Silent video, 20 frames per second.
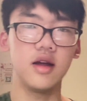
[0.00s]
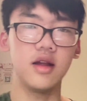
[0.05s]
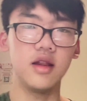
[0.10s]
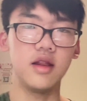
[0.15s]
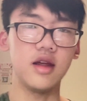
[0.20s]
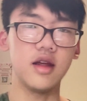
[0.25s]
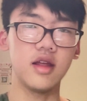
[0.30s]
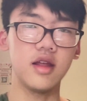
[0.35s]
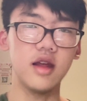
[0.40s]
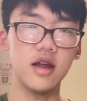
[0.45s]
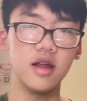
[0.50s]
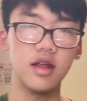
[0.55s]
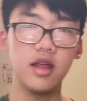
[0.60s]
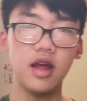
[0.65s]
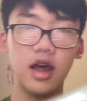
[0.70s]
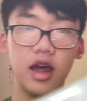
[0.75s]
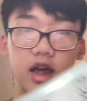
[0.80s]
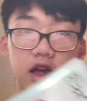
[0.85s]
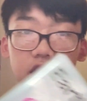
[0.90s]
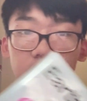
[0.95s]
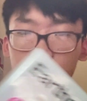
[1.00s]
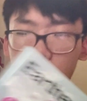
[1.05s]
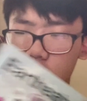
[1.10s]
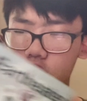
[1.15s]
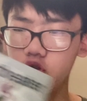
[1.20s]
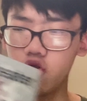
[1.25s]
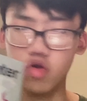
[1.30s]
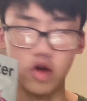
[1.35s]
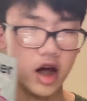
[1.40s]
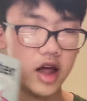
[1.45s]
this is a
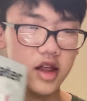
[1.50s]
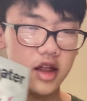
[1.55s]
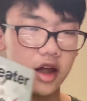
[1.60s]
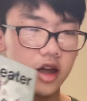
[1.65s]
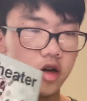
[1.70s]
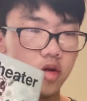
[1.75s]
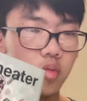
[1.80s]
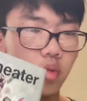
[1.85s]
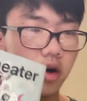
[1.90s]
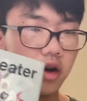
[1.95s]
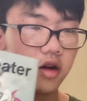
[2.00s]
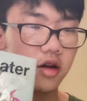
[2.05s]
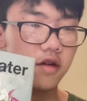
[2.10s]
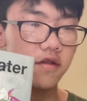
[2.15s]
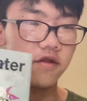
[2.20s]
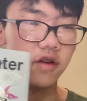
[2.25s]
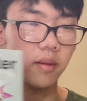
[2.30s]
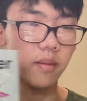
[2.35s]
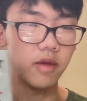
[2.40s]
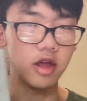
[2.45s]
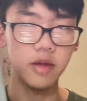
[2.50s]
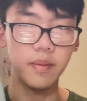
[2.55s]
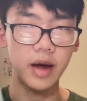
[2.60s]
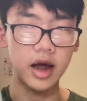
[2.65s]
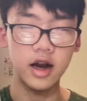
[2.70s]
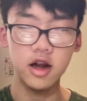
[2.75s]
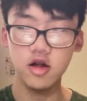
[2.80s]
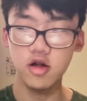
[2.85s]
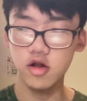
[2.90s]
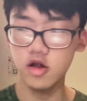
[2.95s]
translated work from
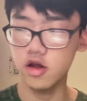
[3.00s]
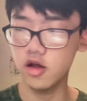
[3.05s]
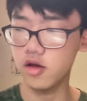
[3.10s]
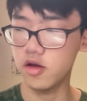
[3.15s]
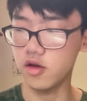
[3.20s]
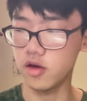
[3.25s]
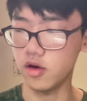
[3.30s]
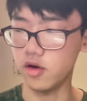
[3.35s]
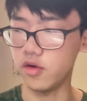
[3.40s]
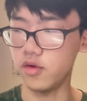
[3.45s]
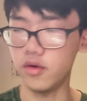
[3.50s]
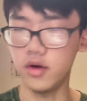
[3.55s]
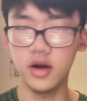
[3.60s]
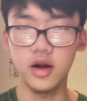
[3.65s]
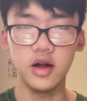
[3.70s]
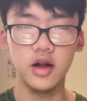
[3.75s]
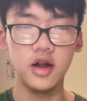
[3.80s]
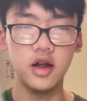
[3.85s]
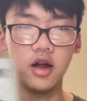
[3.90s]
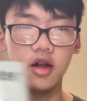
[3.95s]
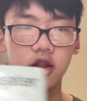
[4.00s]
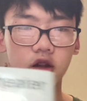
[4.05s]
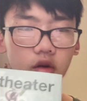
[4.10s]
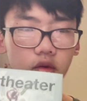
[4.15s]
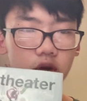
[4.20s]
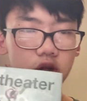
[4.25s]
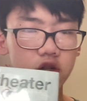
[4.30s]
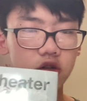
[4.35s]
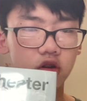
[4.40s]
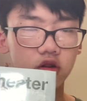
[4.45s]
Spanish. So the
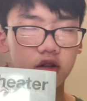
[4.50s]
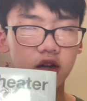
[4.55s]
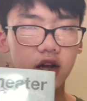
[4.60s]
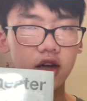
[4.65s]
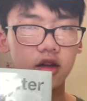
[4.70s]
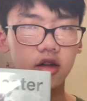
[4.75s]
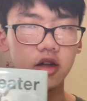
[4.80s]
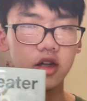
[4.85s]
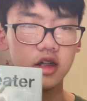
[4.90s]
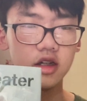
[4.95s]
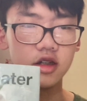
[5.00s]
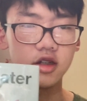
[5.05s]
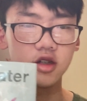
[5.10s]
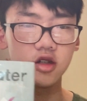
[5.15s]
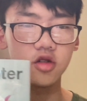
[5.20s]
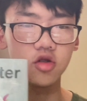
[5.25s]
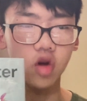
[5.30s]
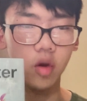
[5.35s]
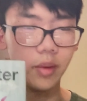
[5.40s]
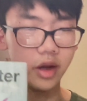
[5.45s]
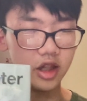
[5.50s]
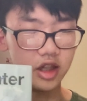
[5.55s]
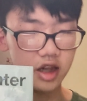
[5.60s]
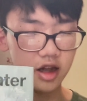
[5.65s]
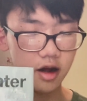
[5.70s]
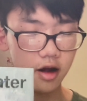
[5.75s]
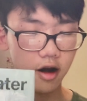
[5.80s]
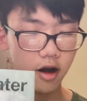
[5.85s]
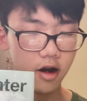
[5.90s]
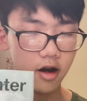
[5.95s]
original title is Come
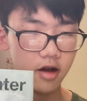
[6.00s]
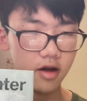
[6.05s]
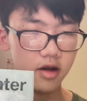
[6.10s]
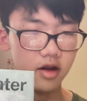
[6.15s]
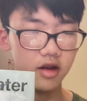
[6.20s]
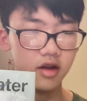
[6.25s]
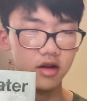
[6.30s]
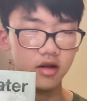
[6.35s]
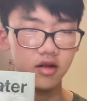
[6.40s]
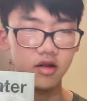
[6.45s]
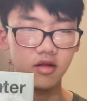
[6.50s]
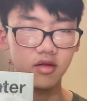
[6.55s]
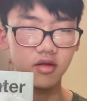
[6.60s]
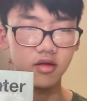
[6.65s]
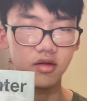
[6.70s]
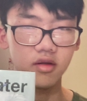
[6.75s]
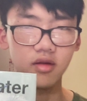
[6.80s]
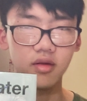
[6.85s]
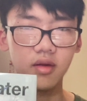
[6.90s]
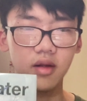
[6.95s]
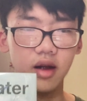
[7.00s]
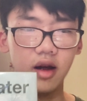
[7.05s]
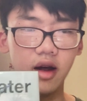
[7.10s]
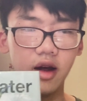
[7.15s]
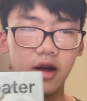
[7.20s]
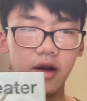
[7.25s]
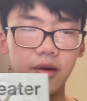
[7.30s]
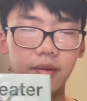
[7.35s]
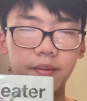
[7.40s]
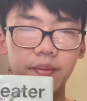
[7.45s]
Tierra,
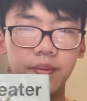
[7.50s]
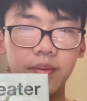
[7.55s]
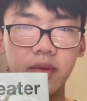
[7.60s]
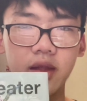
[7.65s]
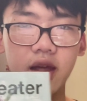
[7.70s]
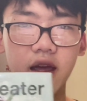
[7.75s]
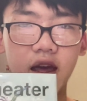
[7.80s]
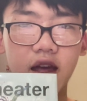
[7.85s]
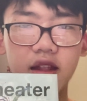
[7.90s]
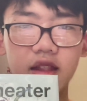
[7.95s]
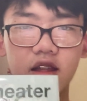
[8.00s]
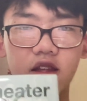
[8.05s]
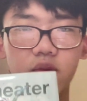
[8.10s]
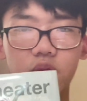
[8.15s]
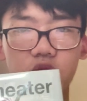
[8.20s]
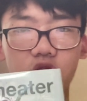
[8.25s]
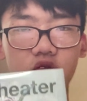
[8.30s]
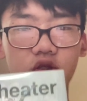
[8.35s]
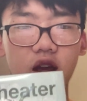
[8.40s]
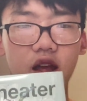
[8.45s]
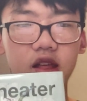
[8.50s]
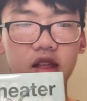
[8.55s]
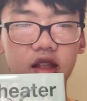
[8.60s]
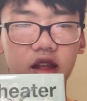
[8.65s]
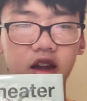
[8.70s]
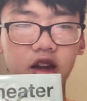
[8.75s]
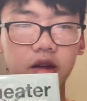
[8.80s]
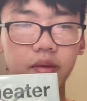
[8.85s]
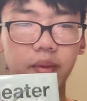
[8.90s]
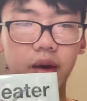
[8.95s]
and this was
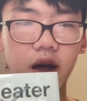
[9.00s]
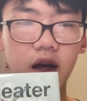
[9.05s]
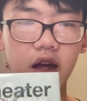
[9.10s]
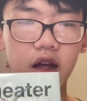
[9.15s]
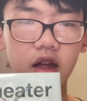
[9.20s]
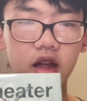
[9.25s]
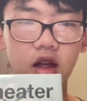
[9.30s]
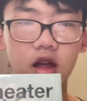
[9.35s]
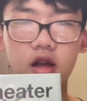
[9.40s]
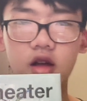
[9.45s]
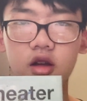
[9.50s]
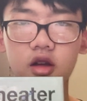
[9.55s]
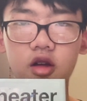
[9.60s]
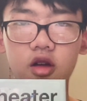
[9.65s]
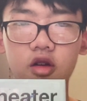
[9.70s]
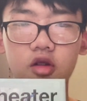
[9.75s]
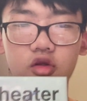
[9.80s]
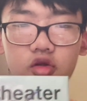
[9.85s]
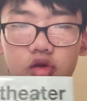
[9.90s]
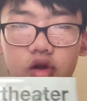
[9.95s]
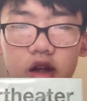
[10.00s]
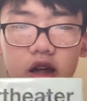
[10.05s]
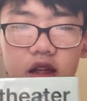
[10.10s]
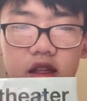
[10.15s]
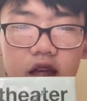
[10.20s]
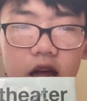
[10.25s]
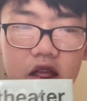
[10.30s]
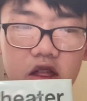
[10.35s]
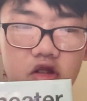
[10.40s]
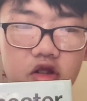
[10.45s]
translated by Julia
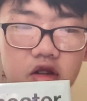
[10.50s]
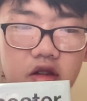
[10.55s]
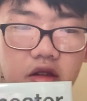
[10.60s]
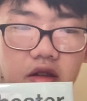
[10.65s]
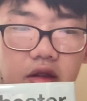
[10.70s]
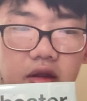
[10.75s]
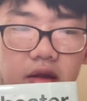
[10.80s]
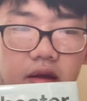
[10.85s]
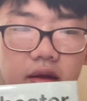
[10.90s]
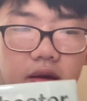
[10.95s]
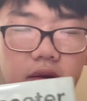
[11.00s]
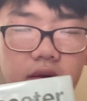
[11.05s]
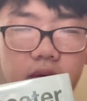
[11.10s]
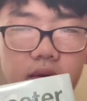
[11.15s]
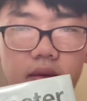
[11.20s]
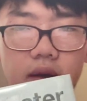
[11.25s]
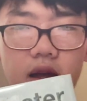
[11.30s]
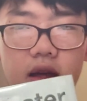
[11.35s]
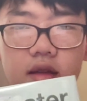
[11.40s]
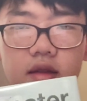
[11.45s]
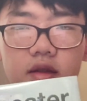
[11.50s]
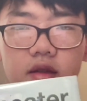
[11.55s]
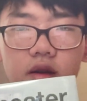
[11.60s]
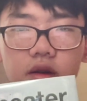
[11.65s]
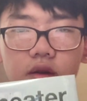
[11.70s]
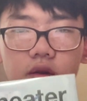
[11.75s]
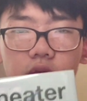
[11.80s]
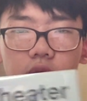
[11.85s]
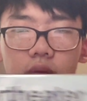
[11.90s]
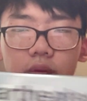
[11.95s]
Sanches, right?
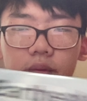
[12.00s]
So